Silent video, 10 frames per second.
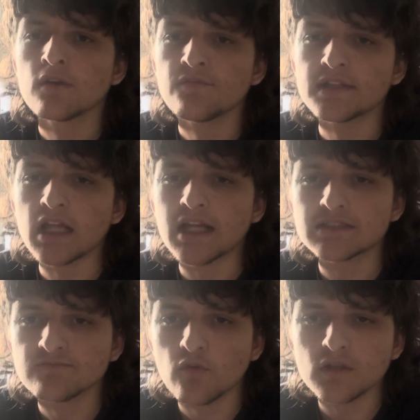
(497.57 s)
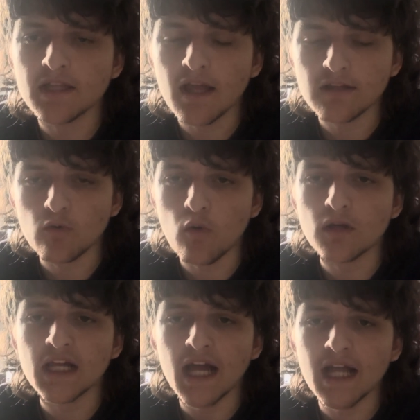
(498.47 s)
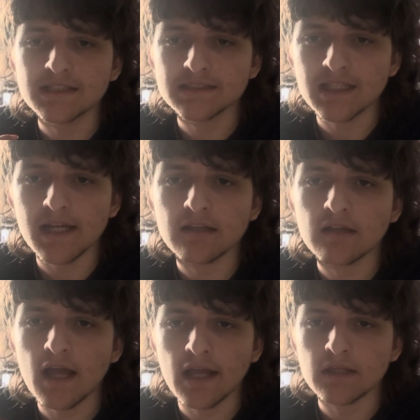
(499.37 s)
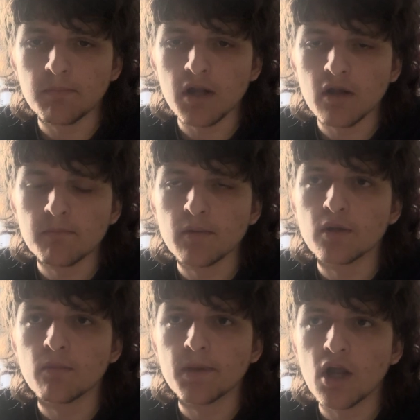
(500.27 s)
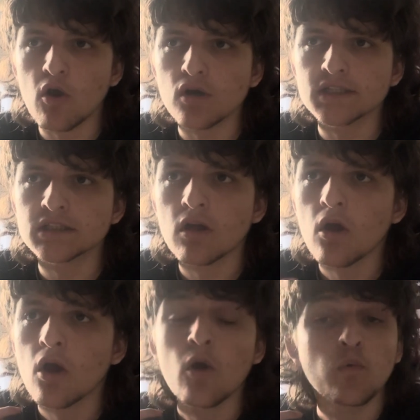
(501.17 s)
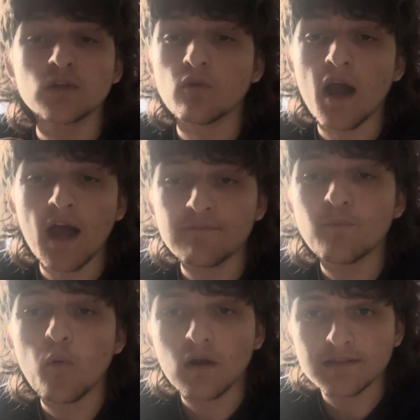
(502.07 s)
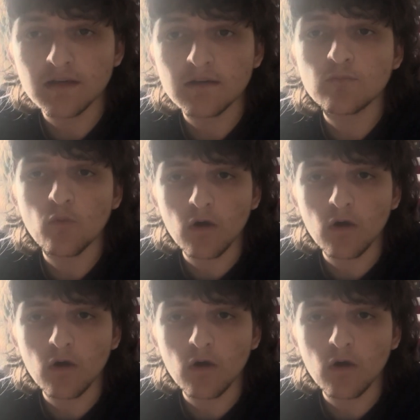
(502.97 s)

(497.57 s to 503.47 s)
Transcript: Fantastic Four headquarters and stay in the Edinburgh because we don't have Wanda